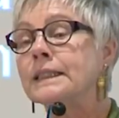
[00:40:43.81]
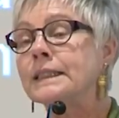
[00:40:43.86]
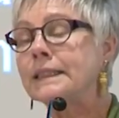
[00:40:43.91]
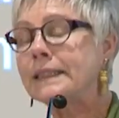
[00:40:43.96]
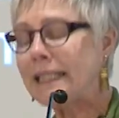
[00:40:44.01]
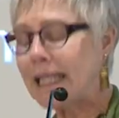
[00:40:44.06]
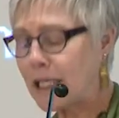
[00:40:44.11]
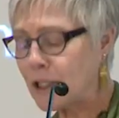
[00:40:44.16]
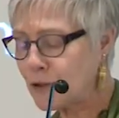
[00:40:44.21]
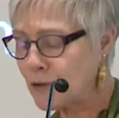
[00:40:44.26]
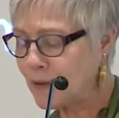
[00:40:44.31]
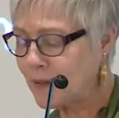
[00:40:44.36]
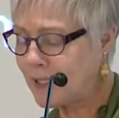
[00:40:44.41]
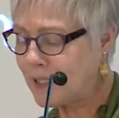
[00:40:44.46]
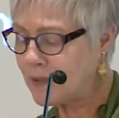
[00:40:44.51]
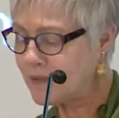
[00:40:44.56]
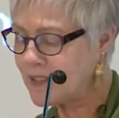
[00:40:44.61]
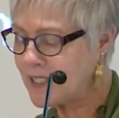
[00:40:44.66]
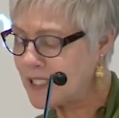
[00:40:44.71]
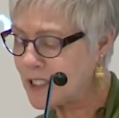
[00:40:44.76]
The entry
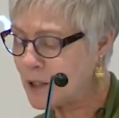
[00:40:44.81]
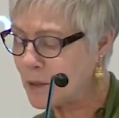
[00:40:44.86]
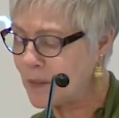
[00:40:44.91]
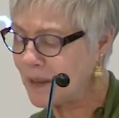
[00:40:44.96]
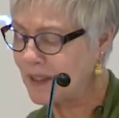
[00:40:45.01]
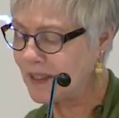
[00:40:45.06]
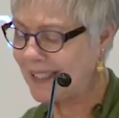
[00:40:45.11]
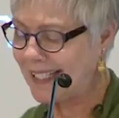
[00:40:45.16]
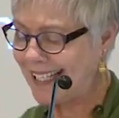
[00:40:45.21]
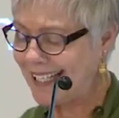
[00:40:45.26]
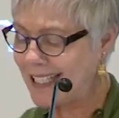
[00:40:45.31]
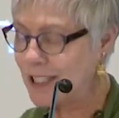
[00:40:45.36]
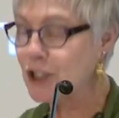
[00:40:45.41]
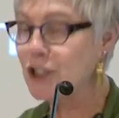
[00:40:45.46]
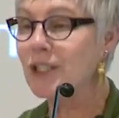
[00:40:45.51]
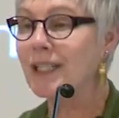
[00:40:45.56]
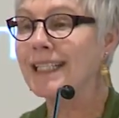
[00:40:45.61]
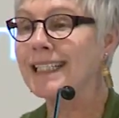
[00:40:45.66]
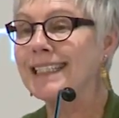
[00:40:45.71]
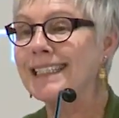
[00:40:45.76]
of disability
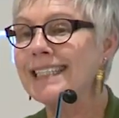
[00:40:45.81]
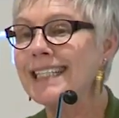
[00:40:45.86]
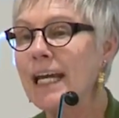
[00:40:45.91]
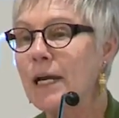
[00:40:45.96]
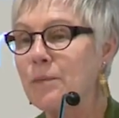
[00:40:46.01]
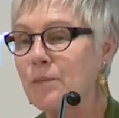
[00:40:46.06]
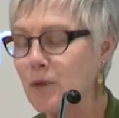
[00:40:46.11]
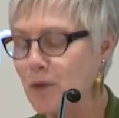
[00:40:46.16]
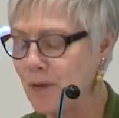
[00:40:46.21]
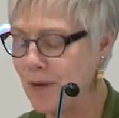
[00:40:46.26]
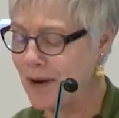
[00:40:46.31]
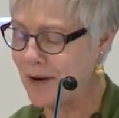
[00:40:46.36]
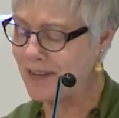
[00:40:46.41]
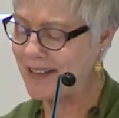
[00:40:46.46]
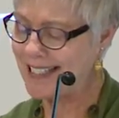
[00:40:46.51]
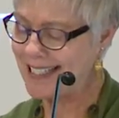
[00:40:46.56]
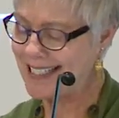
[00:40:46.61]
into contemporary